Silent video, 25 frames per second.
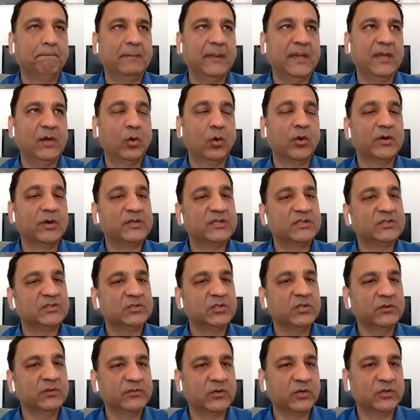In order to
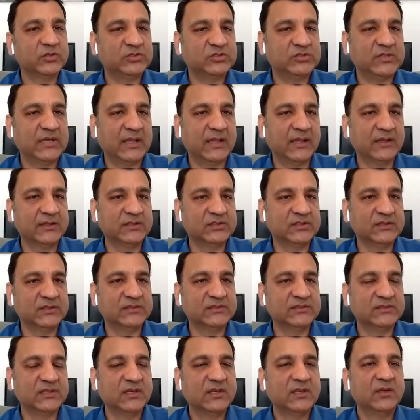serve those
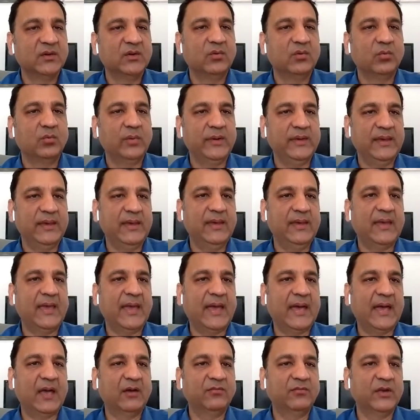challenges, we
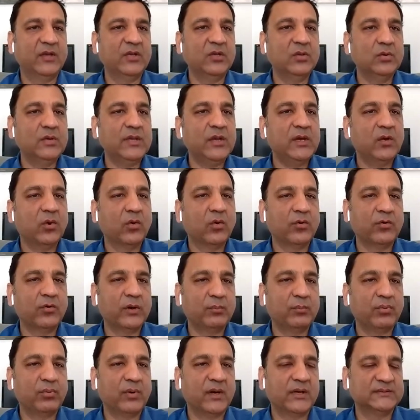have a unique
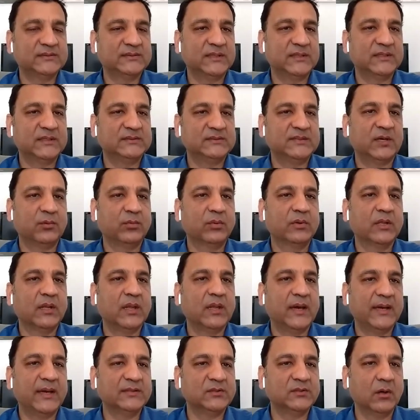ordering process that
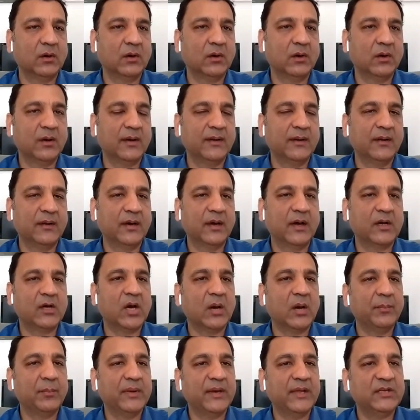relies on a
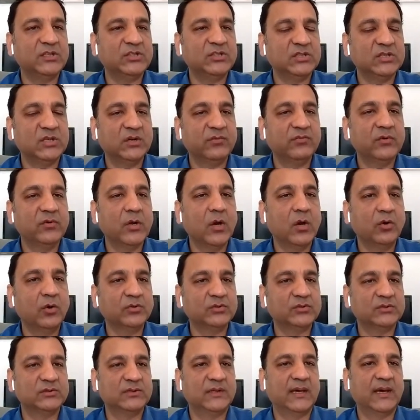combination of
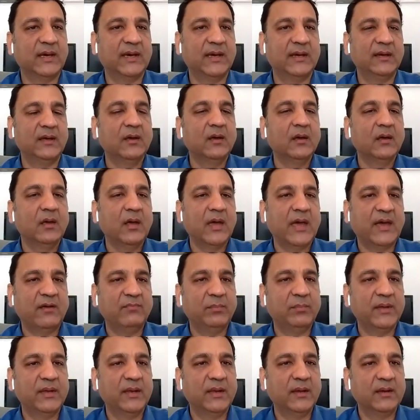notes that
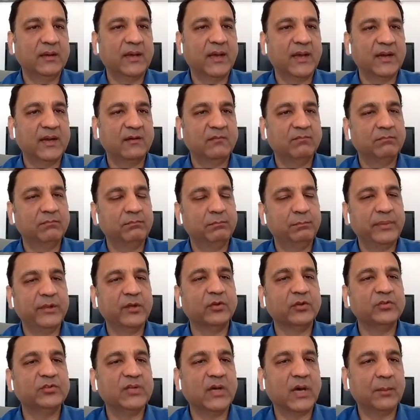have been kind of
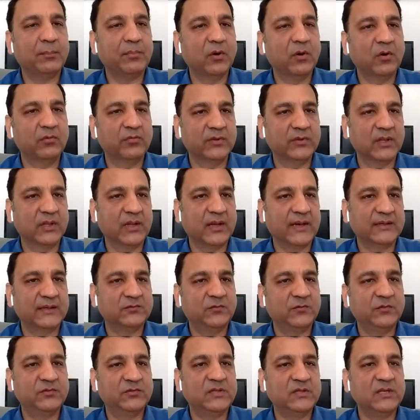built up over the
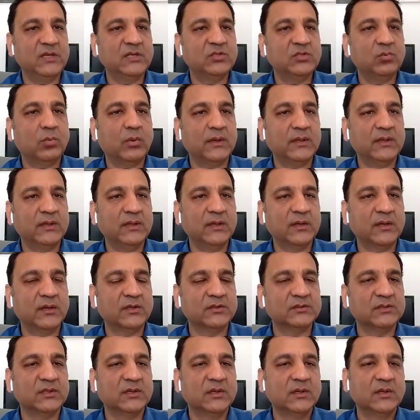last 15, 20
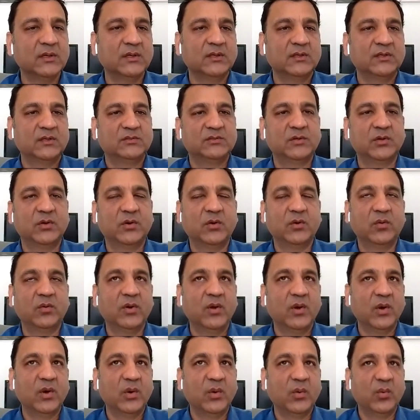years. So
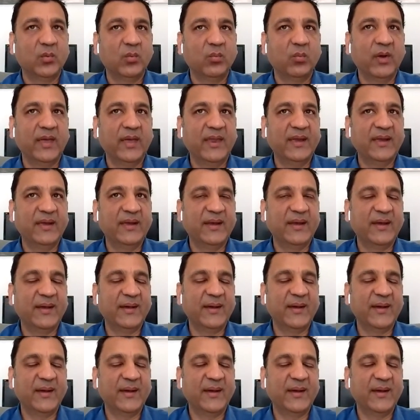when